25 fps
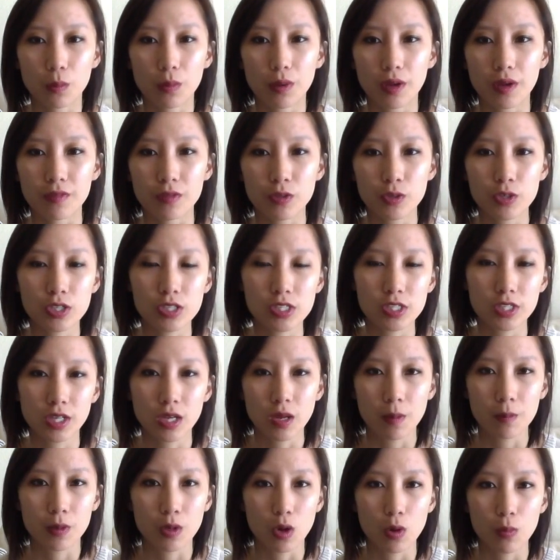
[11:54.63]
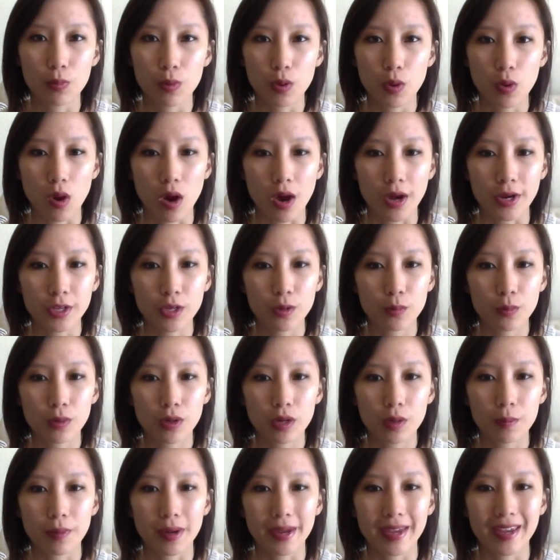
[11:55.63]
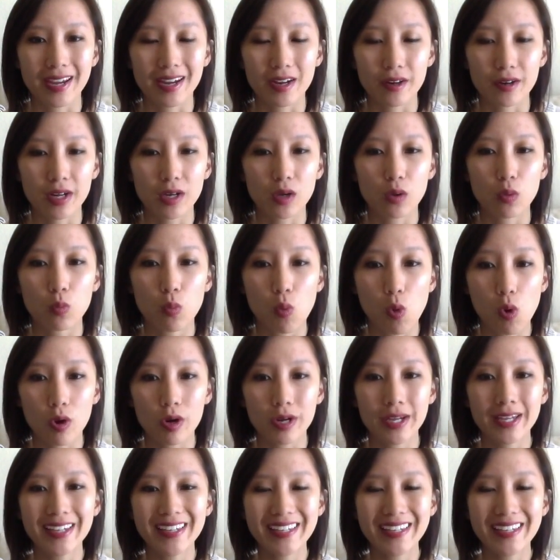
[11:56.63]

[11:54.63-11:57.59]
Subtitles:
But if you just look up GoPro audiobook by Eric Worre,